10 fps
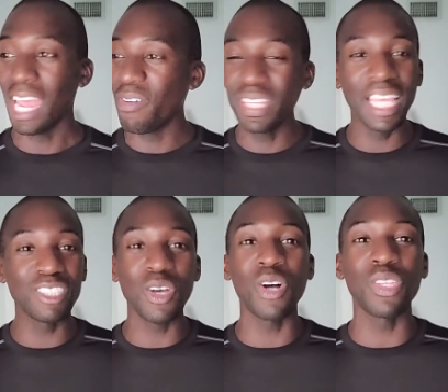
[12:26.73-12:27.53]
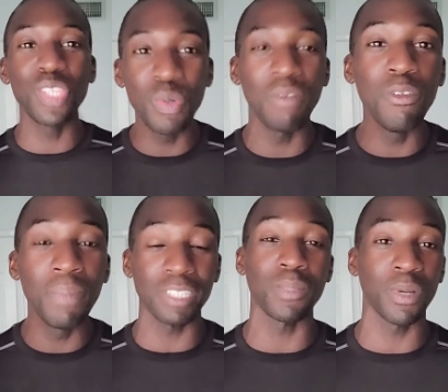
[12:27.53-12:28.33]
Everything's on you. If you
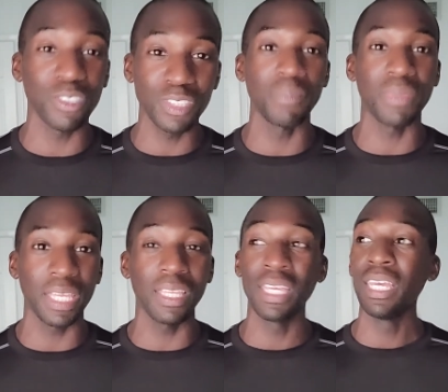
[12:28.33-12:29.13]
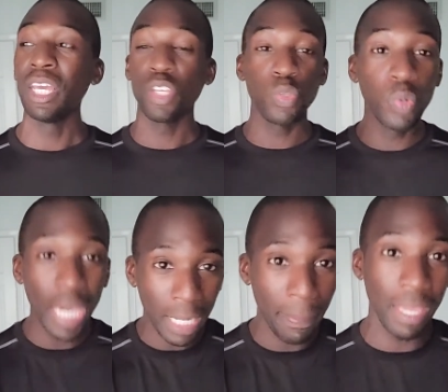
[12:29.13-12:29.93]
mess up on something, you
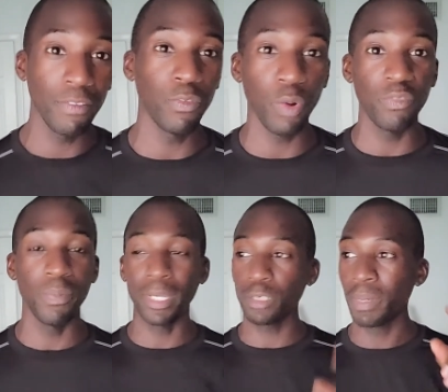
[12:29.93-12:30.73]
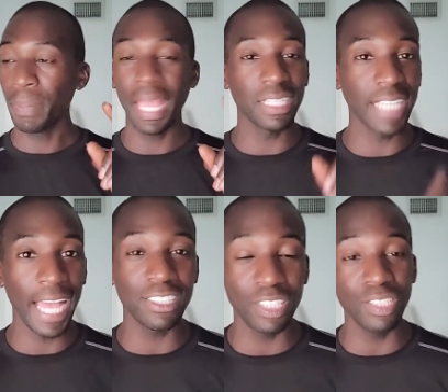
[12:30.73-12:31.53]
gotta pay for it. If you miss paying
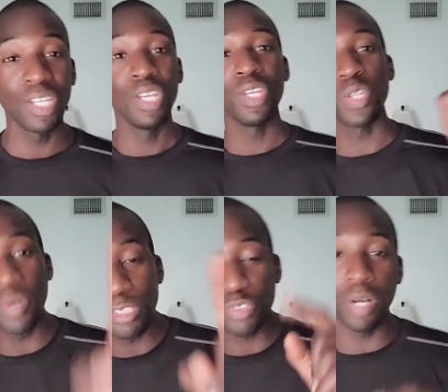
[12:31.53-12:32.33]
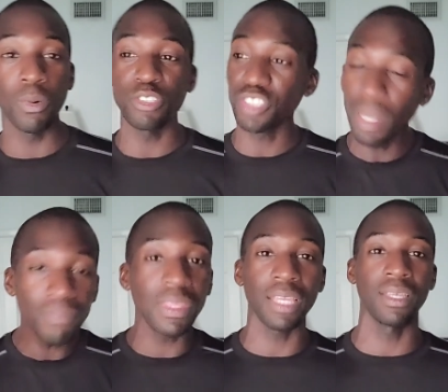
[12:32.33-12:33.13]
taxes, you're in trouble.
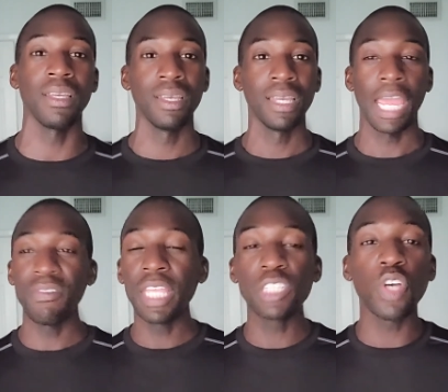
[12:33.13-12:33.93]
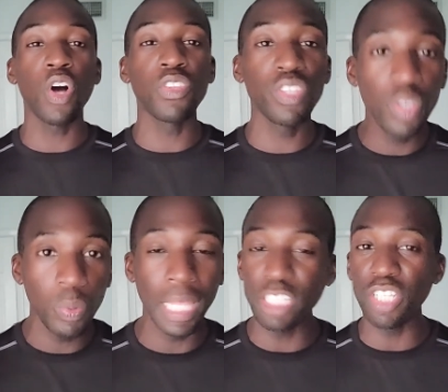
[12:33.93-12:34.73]
Something. Everything is on
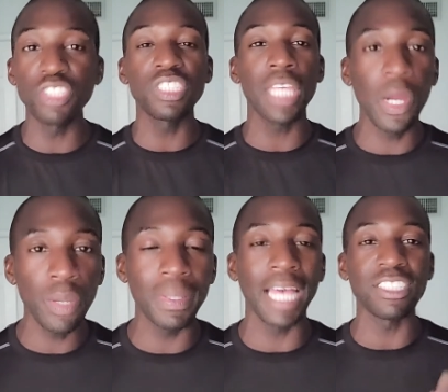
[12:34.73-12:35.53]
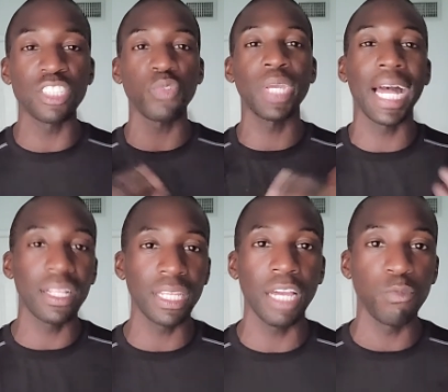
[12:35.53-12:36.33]
you. It shouldn't scare you, but that's just the
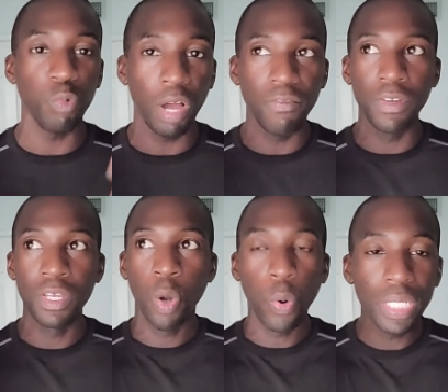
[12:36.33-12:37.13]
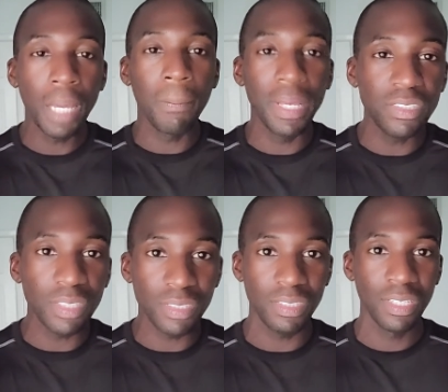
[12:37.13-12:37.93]
reality of, of owning a
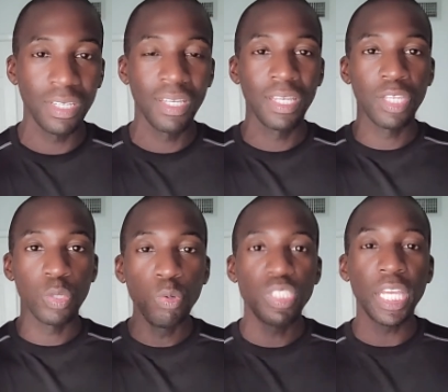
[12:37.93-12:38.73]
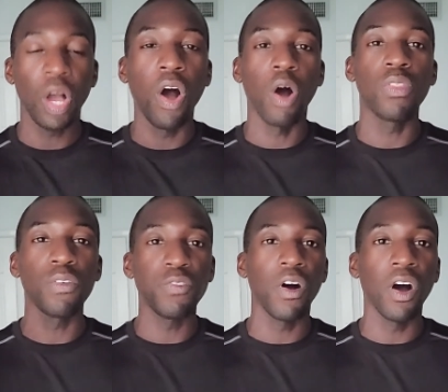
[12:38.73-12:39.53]
business. You take all the
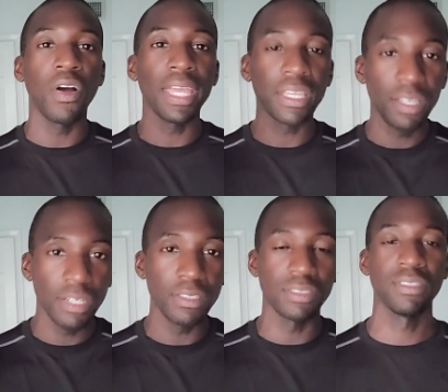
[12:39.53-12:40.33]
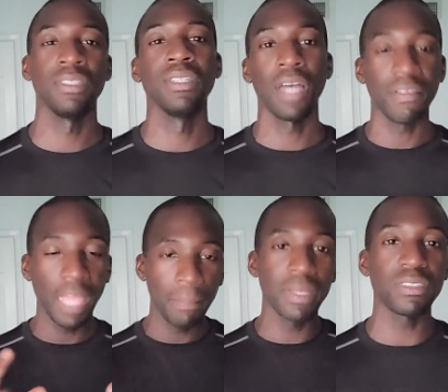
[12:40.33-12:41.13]
fall and goods of
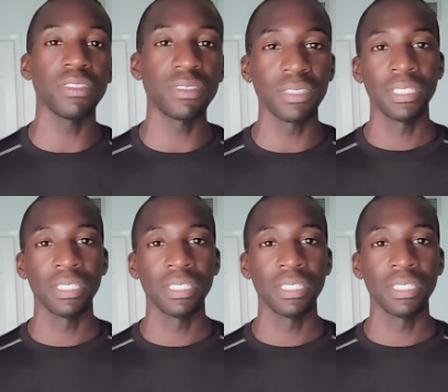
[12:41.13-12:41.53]
that business